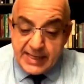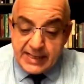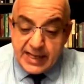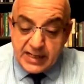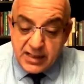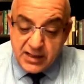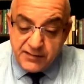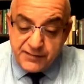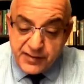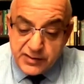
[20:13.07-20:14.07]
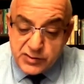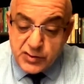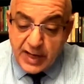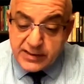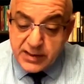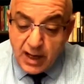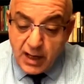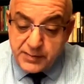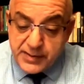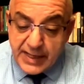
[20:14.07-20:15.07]
In an effort to
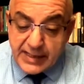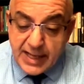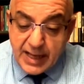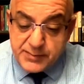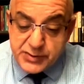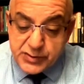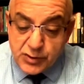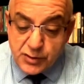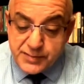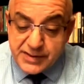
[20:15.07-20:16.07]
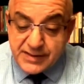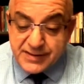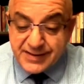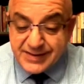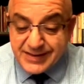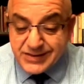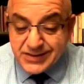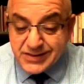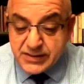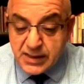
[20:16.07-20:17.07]
adopt and absorb the
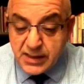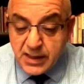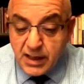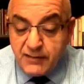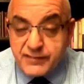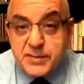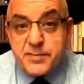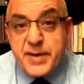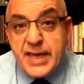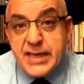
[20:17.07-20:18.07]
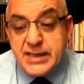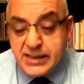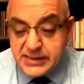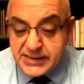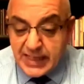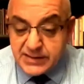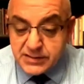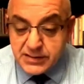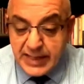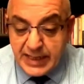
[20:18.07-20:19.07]
traditions of the pagan
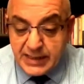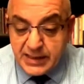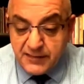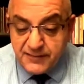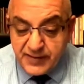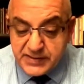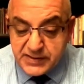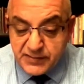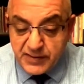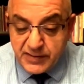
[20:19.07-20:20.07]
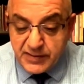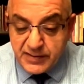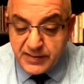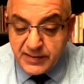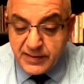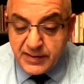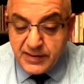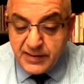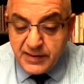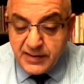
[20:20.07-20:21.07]
Saturnalia festival.
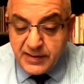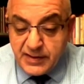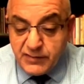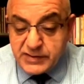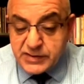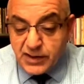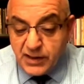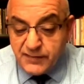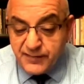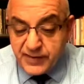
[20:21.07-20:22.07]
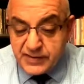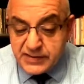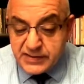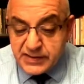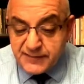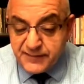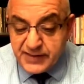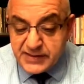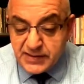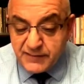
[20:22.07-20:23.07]
It was called first the
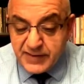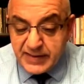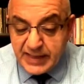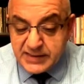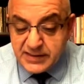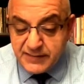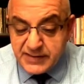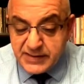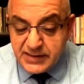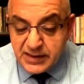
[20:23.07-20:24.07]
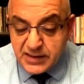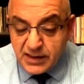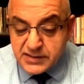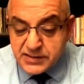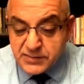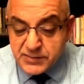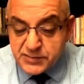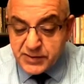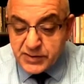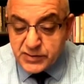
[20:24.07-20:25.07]
Feast of the Nativity. The custom
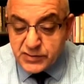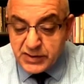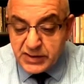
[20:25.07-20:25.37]
spread to